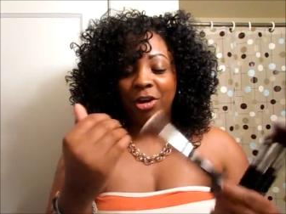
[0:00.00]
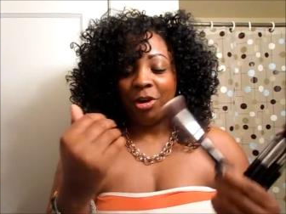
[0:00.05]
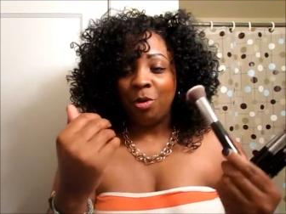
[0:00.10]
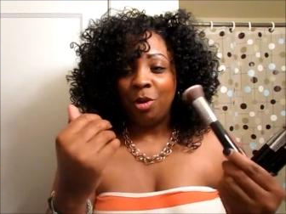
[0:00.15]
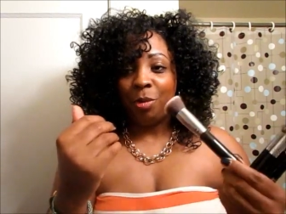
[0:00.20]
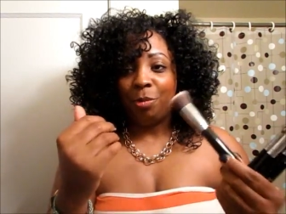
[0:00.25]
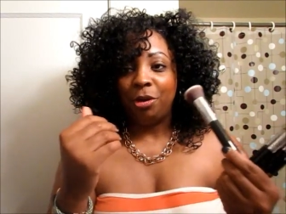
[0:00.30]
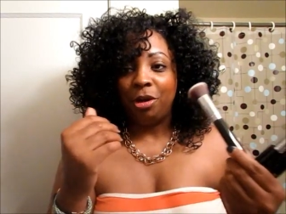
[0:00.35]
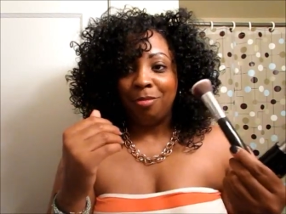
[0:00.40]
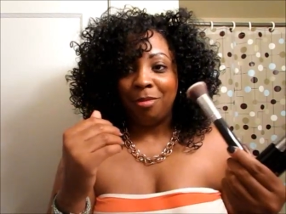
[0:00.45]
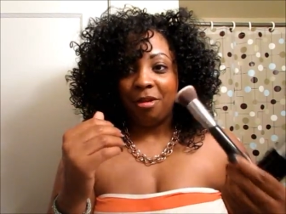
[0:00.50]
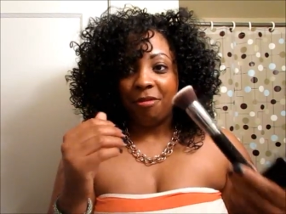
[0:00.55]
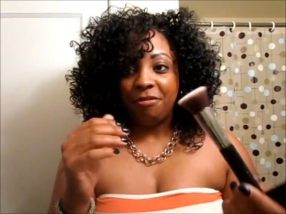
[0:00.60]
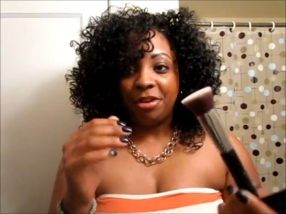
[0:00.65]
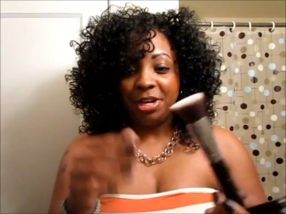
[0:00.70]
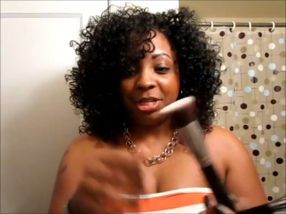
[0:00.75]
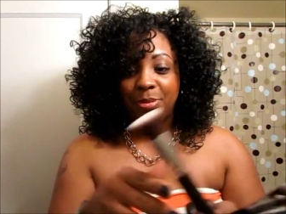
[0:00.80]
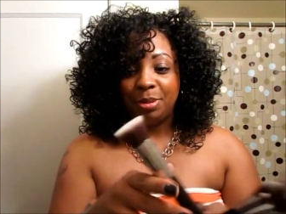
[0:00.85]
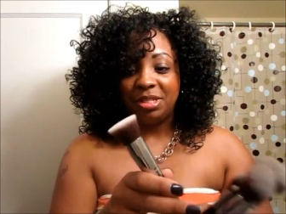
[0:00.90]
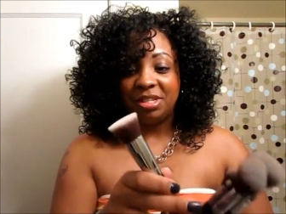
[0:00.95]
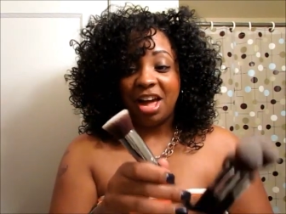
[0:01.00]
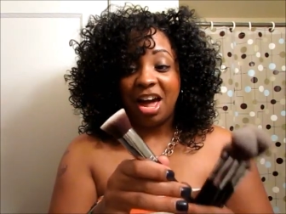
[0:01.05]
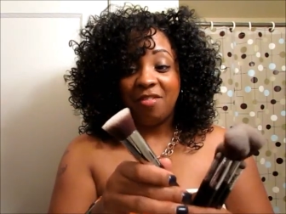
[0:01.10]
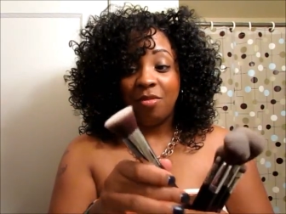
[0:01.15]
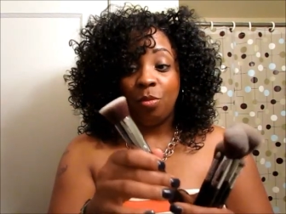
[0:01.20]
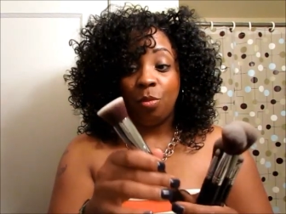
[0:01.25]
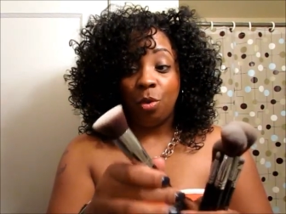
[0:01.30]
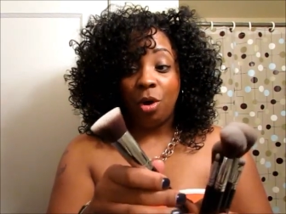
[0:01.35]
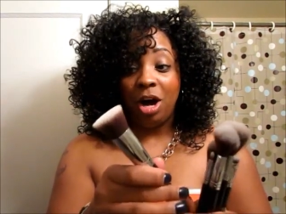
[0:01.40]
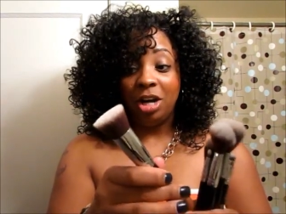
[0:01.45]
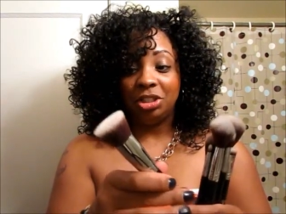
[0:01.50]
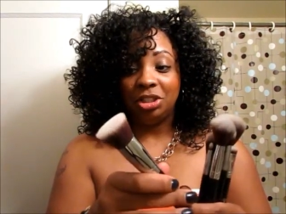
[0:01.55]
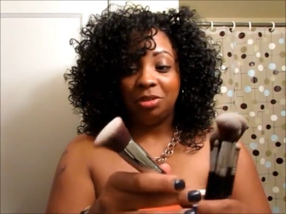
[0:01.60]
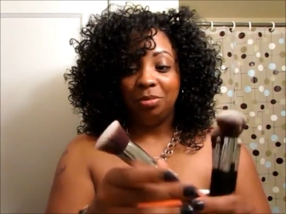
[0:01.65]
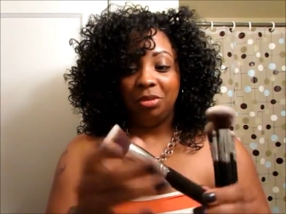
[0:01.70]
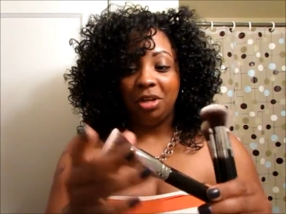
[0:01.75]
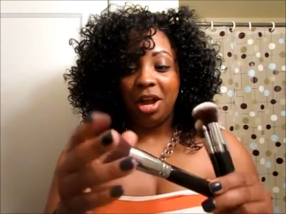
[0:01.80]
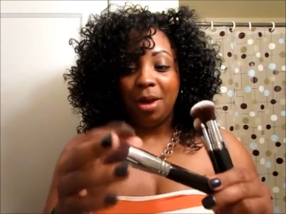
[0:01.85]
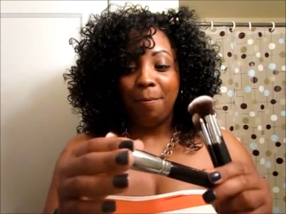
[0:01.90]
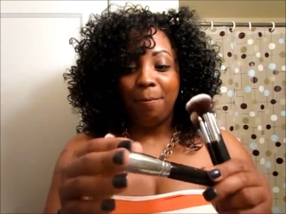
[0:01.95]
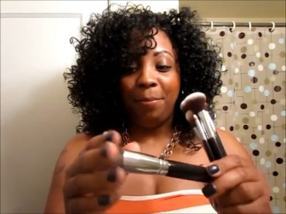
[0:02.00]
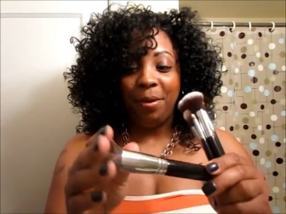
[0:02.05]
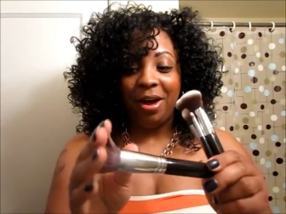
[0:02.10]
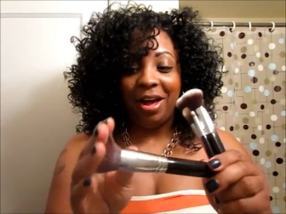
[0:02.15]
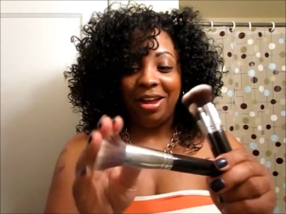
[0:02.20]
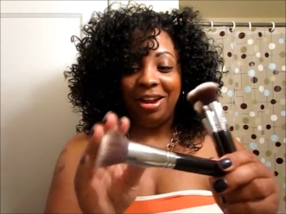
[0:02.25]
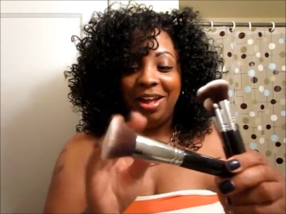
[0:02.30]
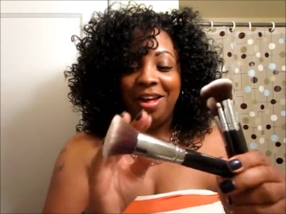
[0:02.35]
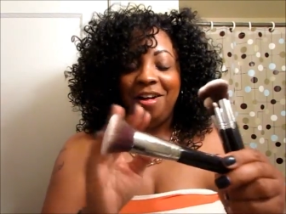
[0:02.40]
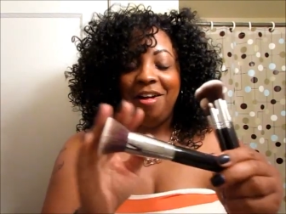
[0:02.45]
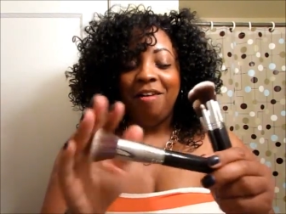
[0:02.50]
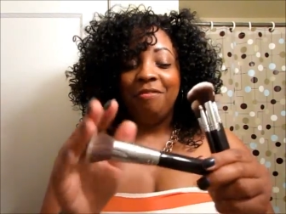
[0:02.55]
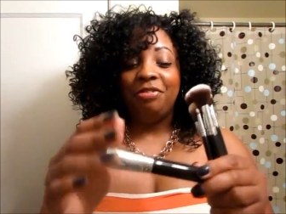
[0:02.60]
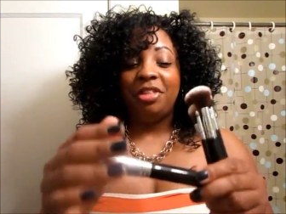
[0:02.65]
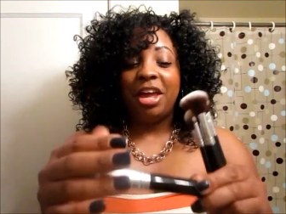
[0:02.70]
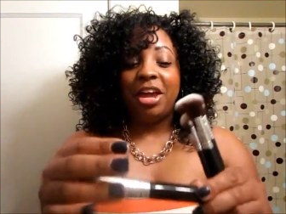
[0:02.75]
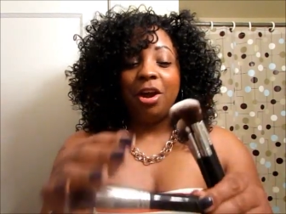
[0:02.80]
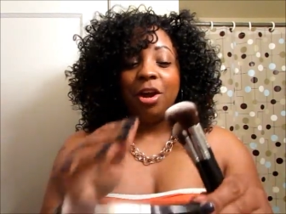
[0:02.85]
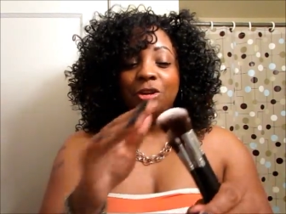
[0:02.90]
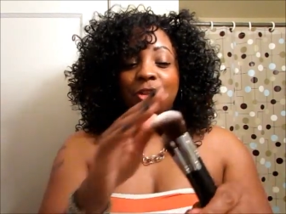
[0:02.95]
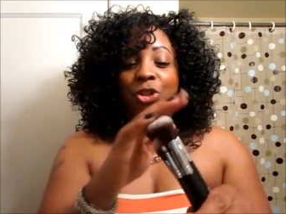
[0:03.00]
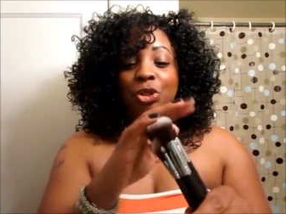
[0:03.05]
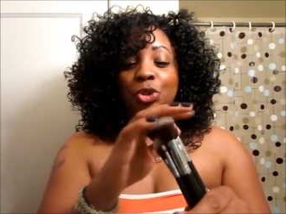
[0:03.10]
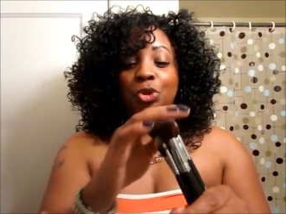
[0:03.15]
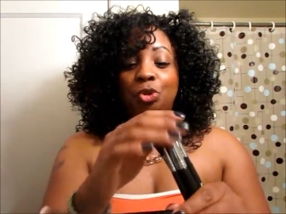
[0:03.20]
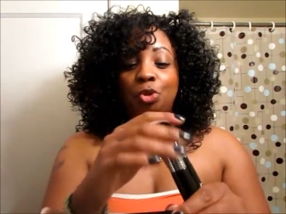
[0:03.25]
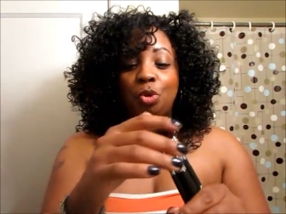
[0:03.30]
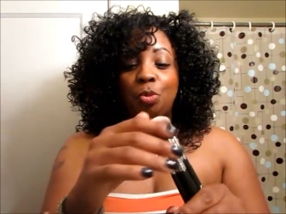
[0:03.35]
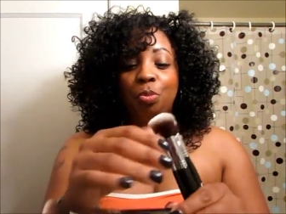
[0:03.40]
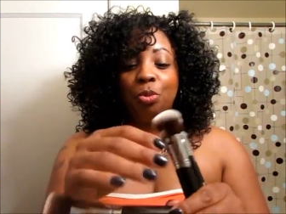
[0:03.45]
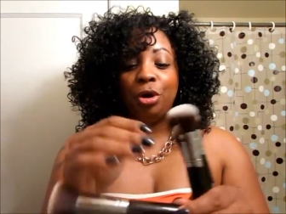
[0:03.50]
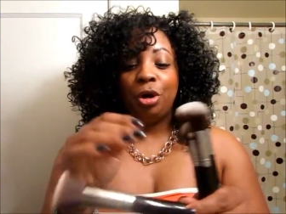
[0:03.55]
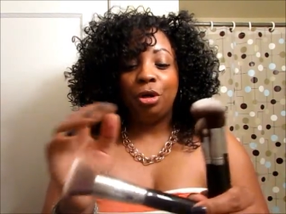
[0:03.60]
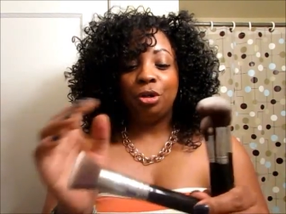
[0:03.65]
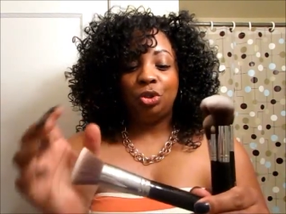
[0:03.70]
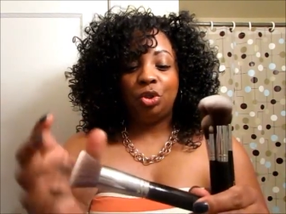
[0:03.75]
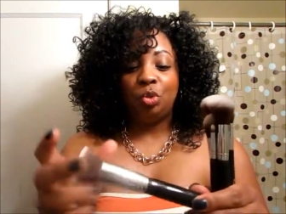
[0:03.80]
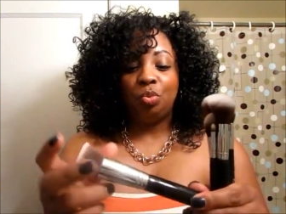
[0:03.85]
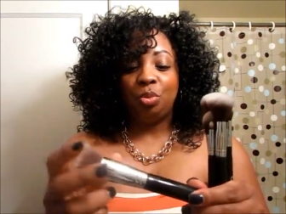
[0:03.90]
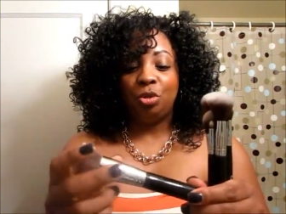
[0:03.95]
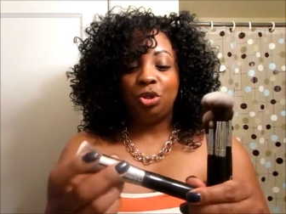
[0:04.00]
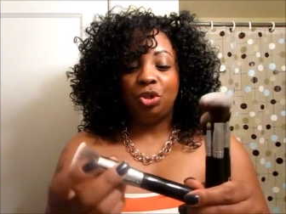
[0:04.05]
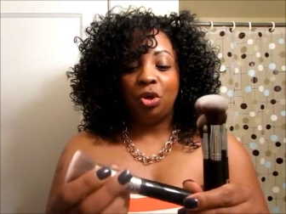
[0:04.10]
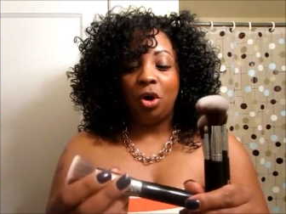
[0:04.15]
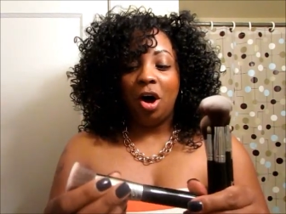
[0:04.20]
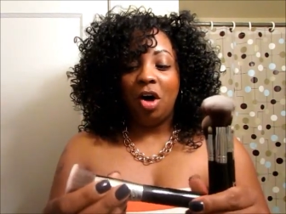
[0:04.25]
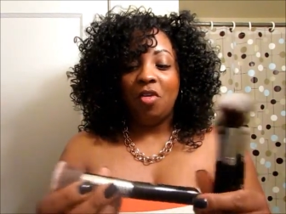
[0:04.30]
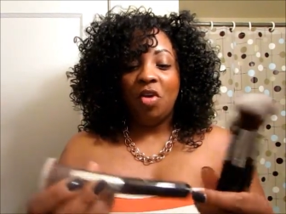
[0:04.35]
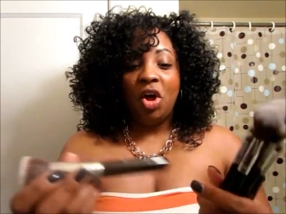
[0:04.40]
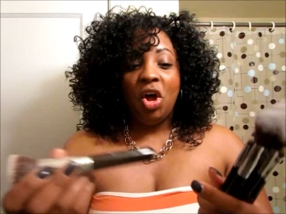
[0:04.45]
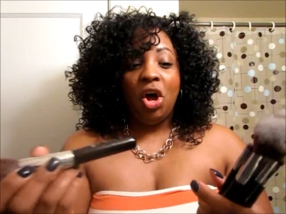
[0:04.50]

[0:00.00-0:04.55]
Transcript: I don't want to put it on my face because I haven't washed them yet, but they are super, super soft.